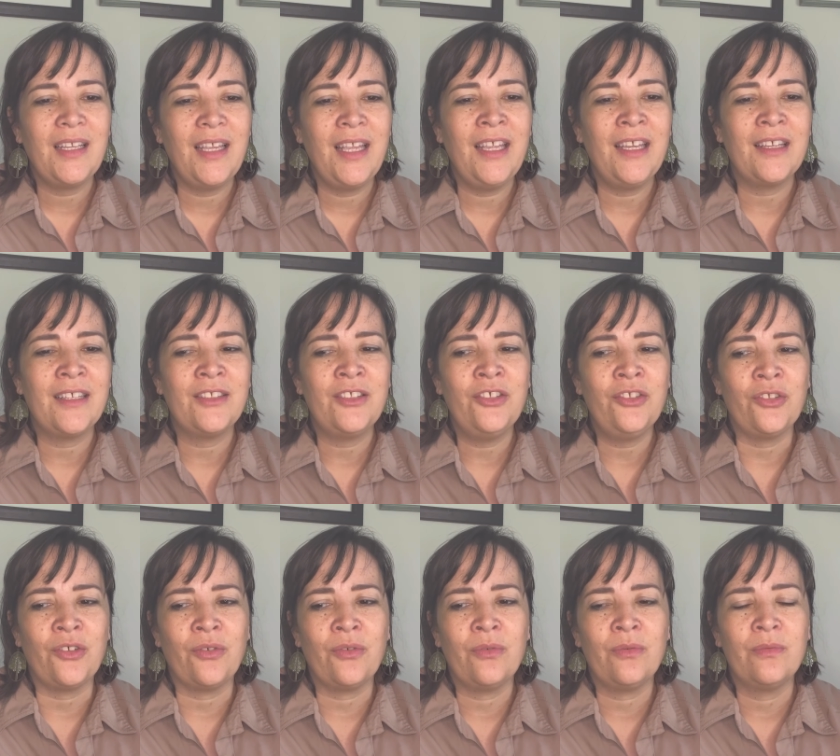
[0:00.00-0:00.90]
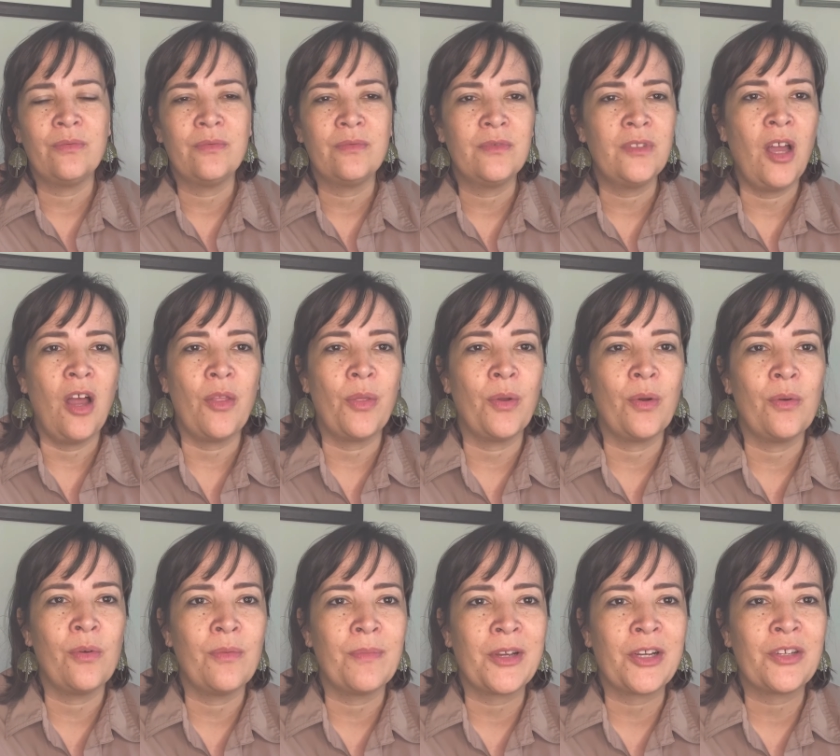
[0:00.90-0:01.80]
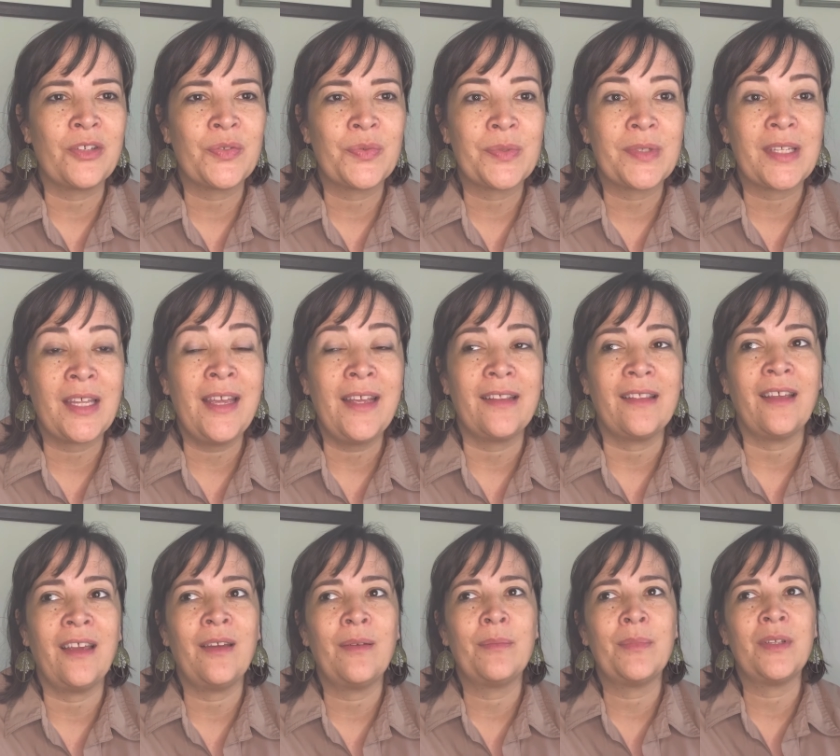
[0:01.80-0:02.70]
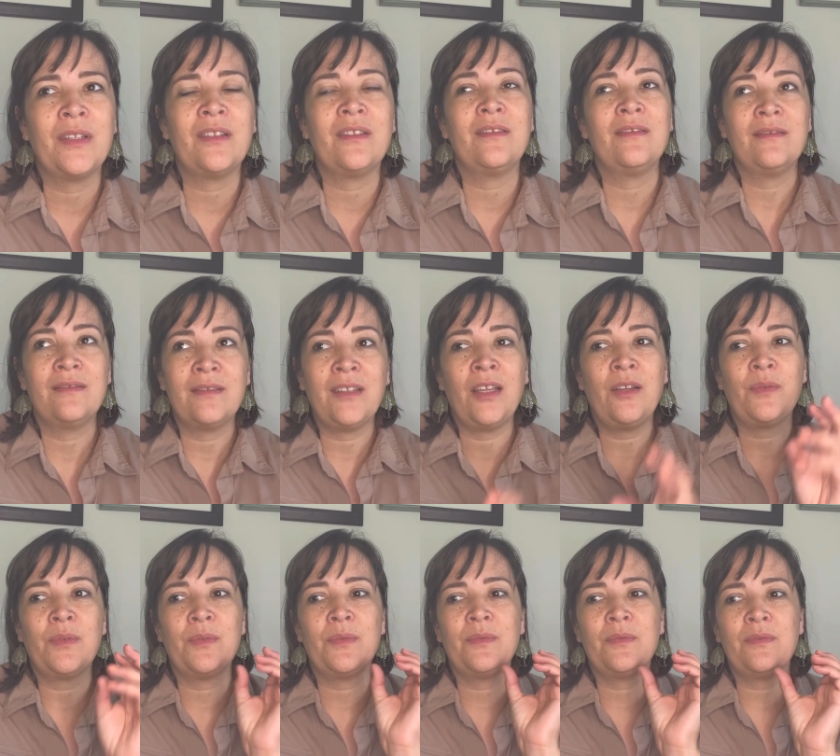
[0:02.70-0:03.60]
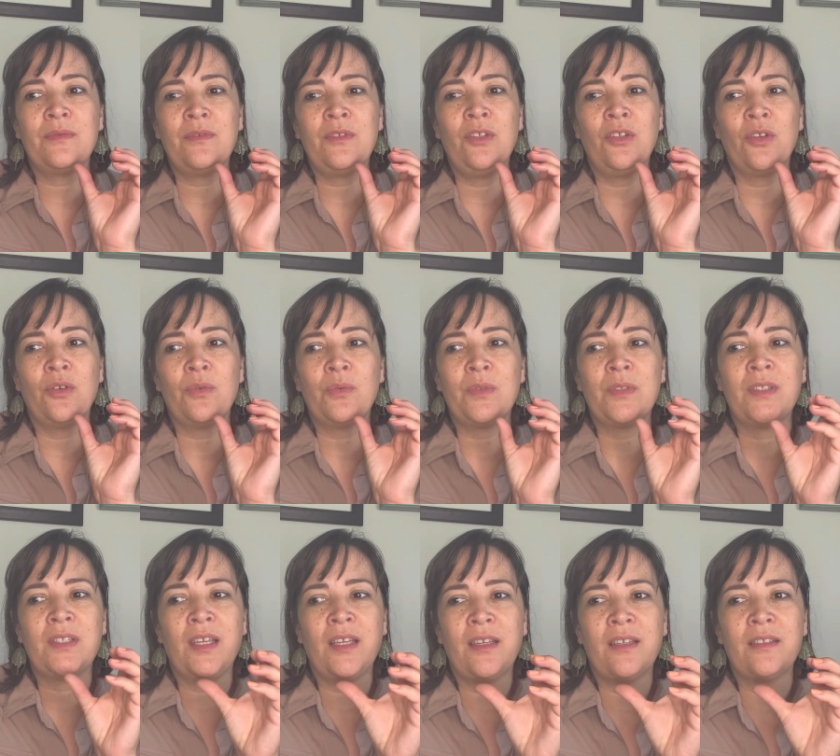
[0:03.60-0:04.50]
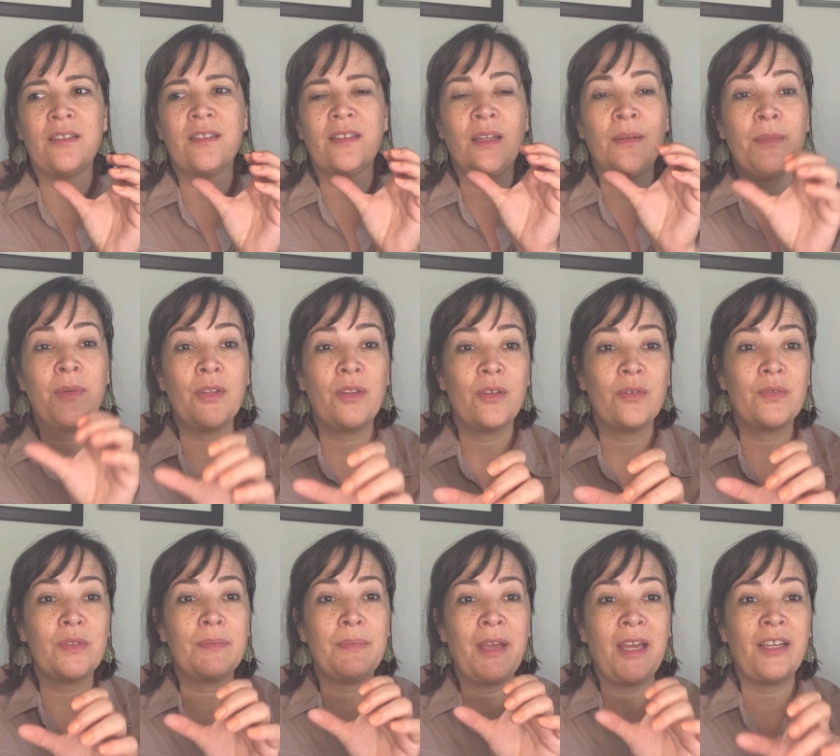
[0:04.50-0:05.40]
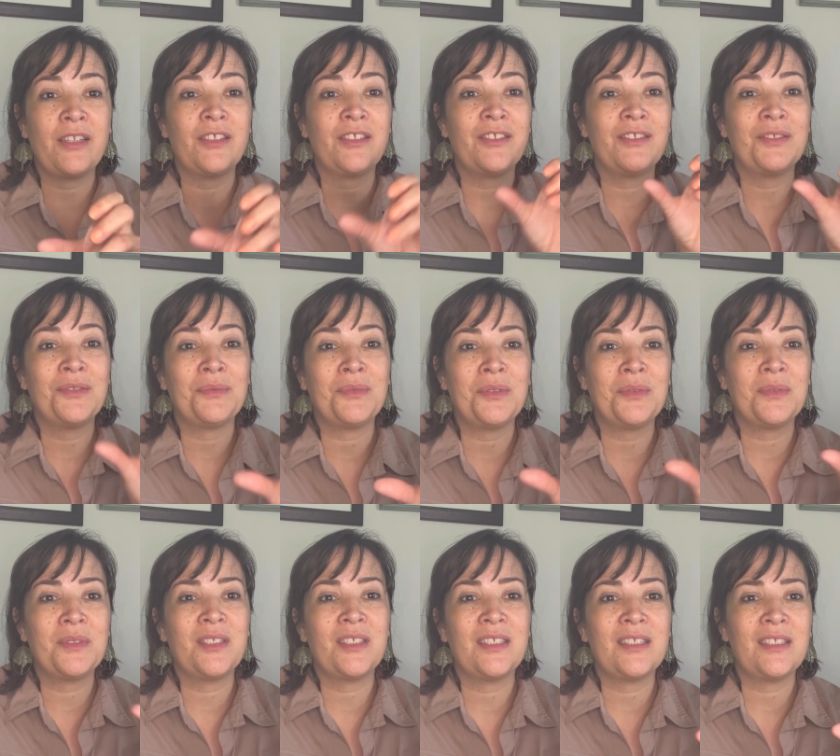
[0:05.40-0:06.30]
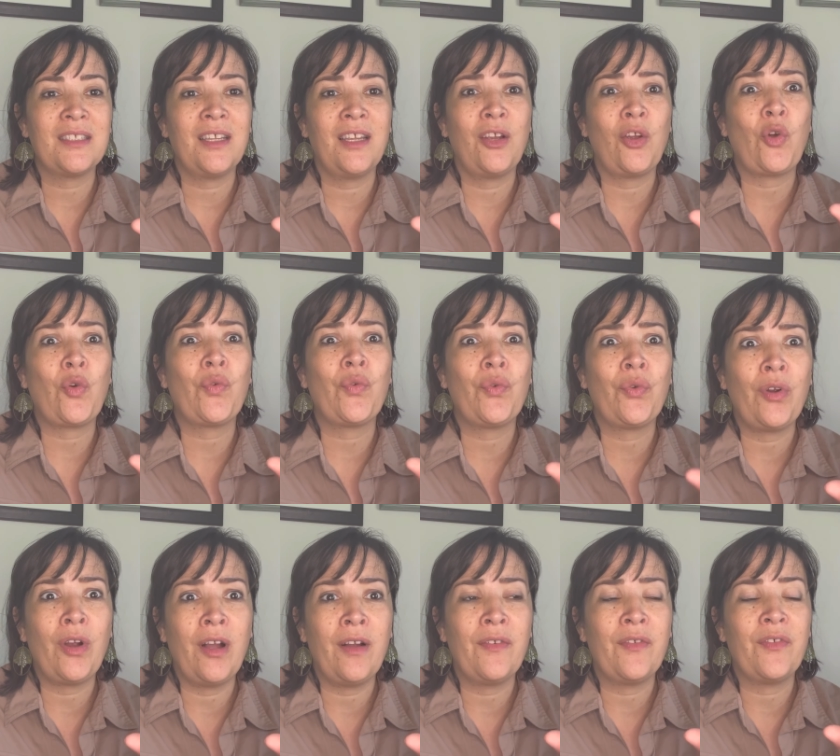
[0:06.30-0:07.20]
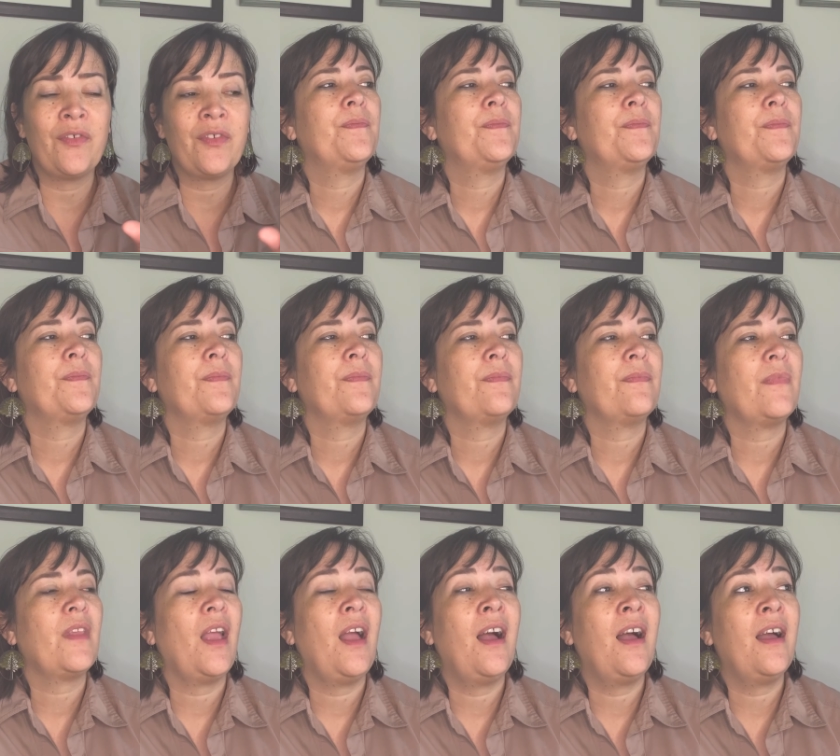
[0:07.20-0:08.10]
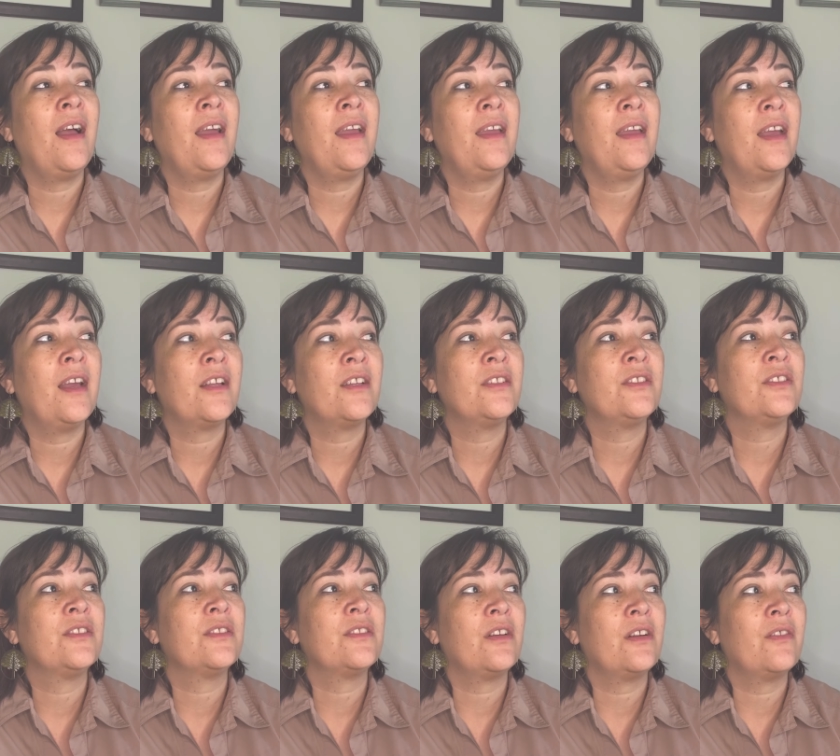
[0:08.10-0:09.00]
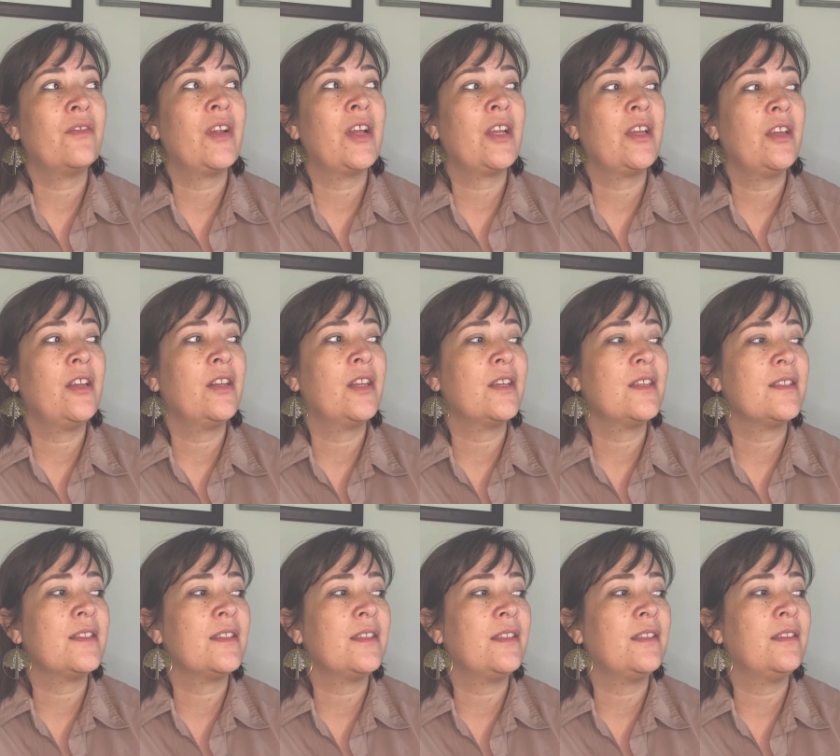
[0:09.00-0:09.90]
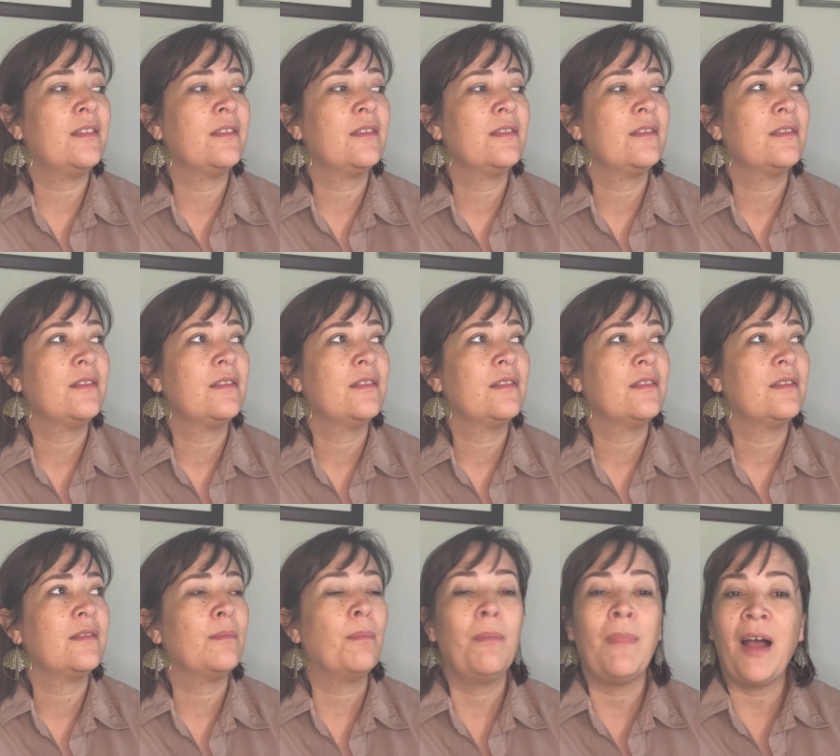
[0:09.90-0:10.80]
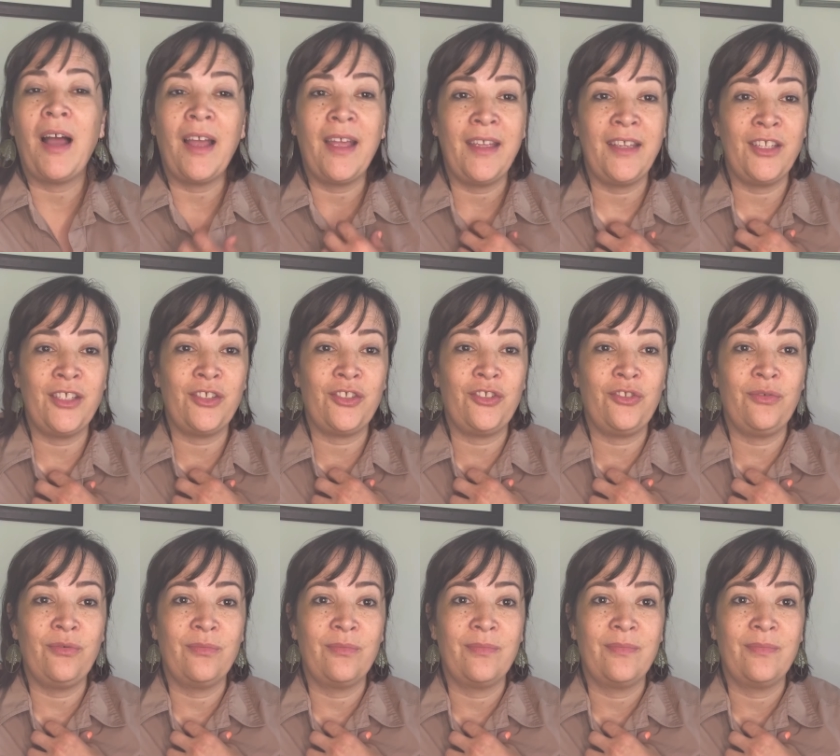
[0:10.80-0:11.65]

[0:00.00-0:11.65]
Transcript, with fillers: And, you know, not the whole marriage was like that, but that, you know, it was like some of those patches where it was just like rough. I had to start recognizing my issue.